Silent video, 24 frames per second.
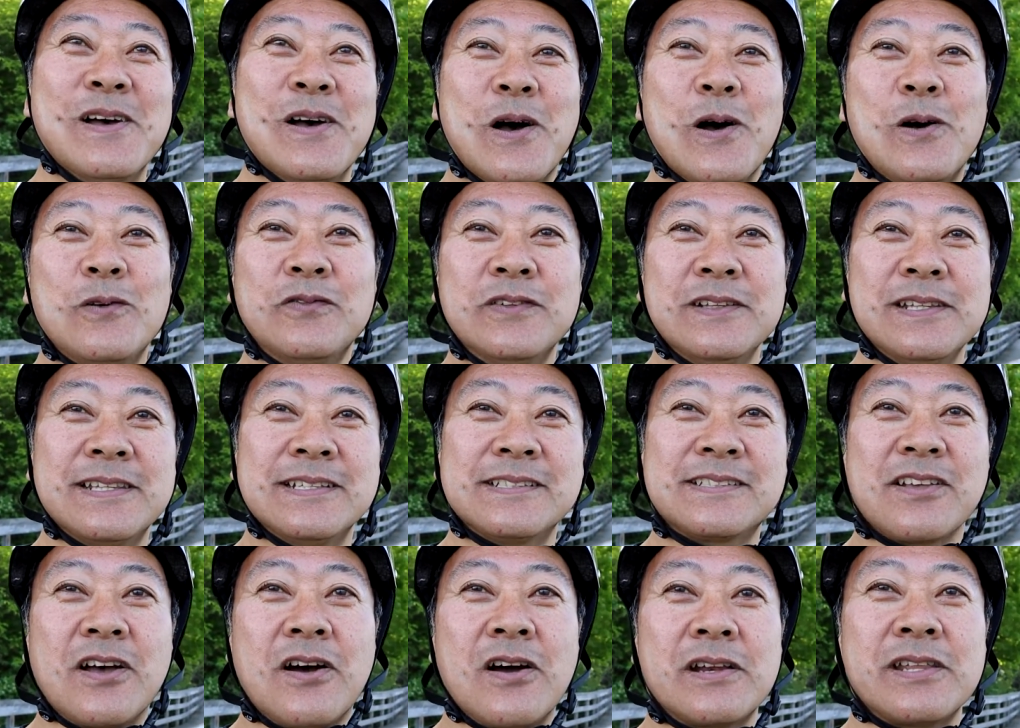Hopefully
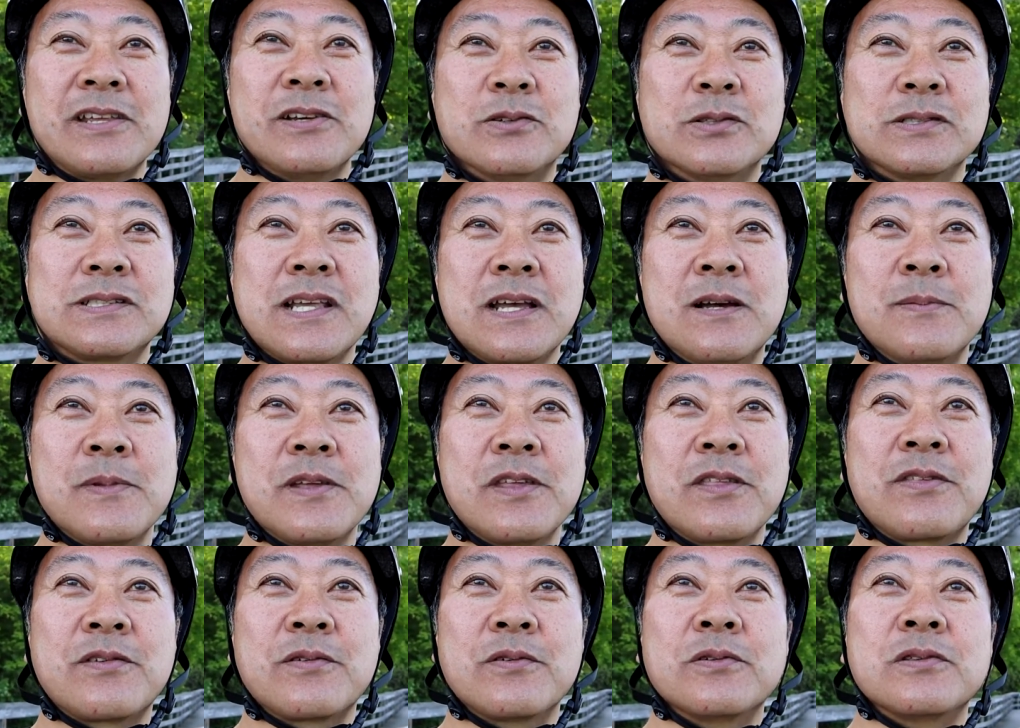this audio is
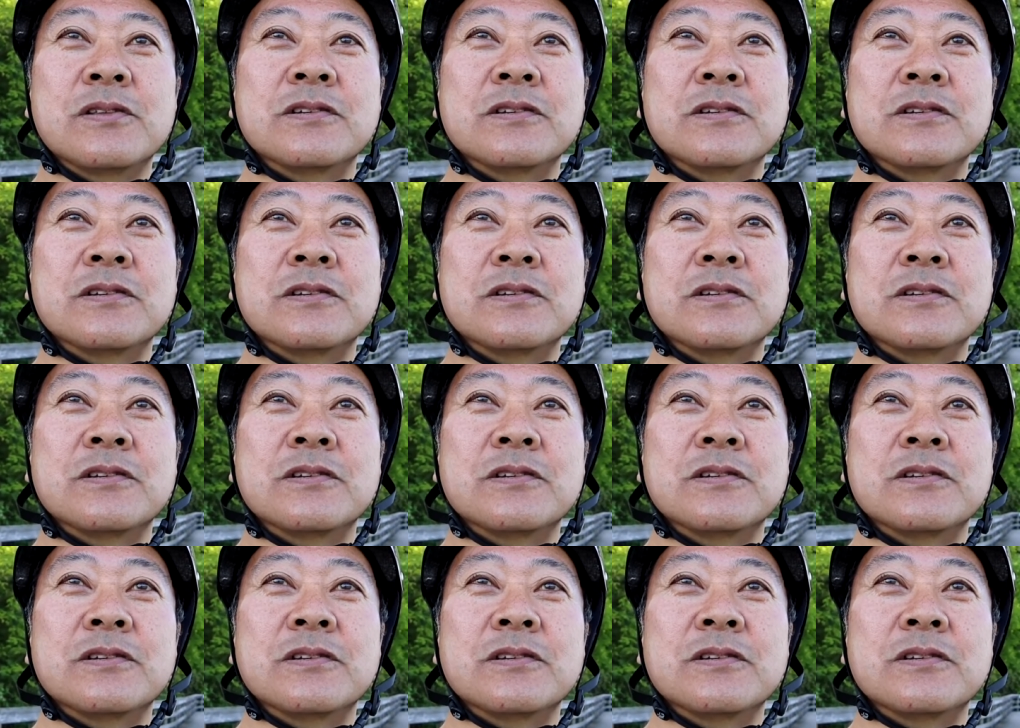coming through.